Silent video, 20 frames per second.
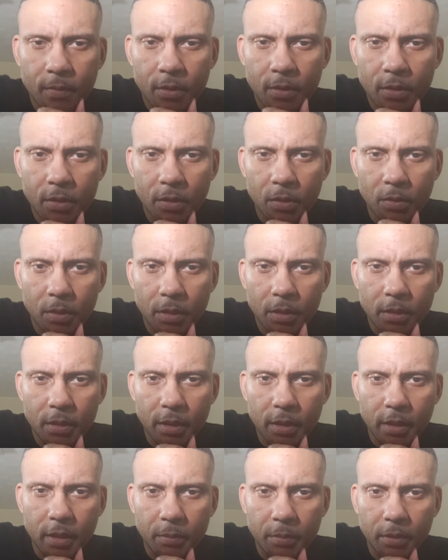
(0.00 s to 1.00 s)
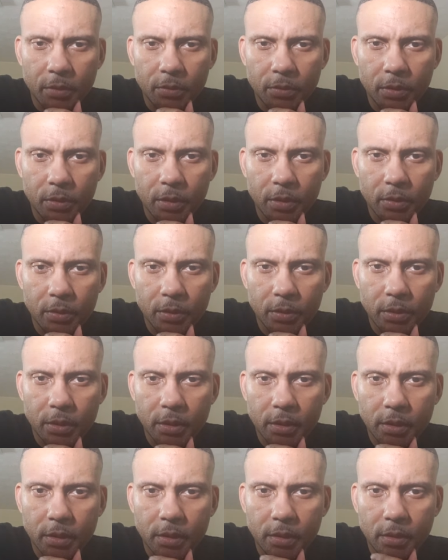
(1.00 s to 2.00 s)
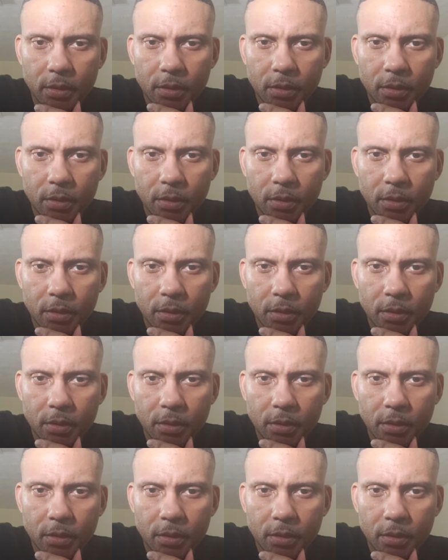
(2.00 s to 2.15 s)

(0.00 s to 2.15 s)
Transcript: So, what type of frequency